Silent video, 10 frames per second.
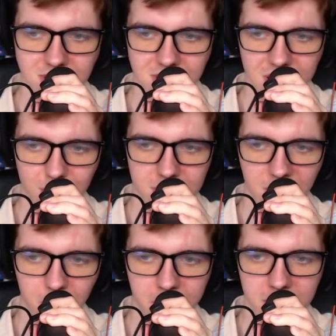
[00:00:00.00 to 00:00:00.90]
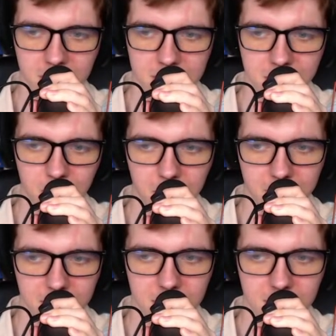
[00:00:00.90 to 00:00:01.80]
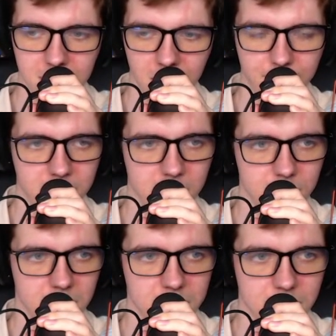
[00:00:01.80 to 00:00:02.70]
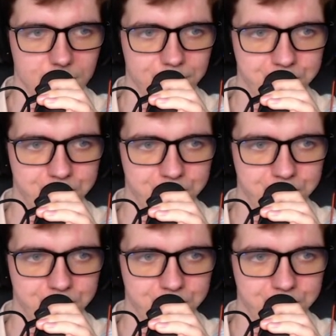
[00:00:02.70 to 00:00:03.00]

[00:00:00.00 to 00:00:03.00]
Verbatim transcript: Has Chris ever been in a submarine? I really don't think so.